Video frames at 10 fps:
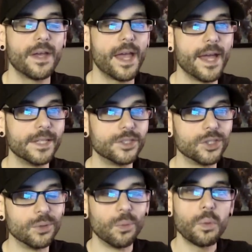And
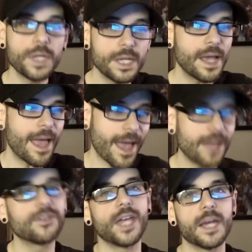do we,
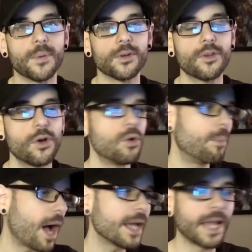as gamers who
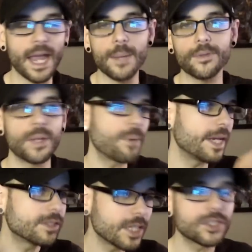buy games and pay
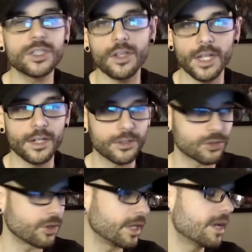attention to the
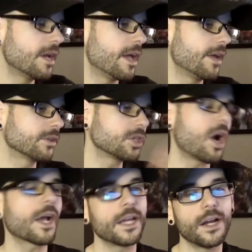industry and are
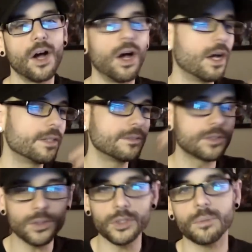talking on
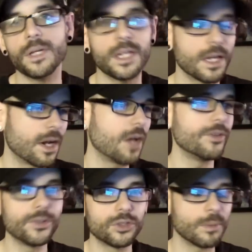social media and on
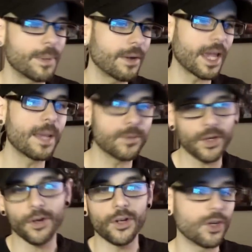YouTube about games
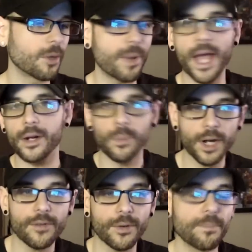that are good or bad or
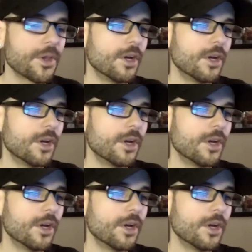whatever,